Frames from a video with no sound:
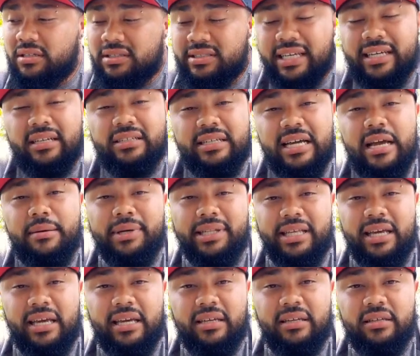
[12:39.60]
Take your time on
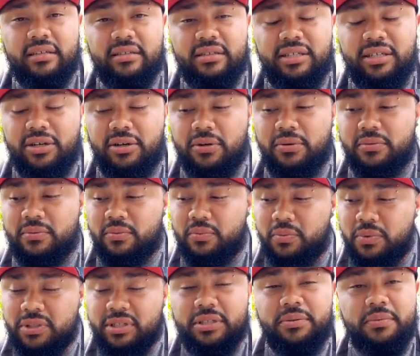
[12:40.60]
that. You know,
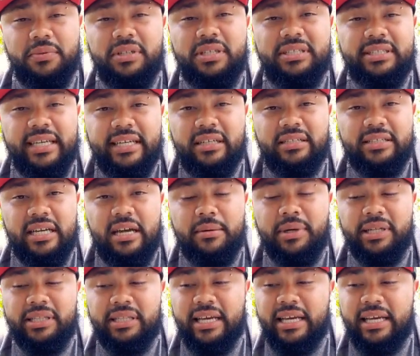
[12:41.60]
really, really take your time on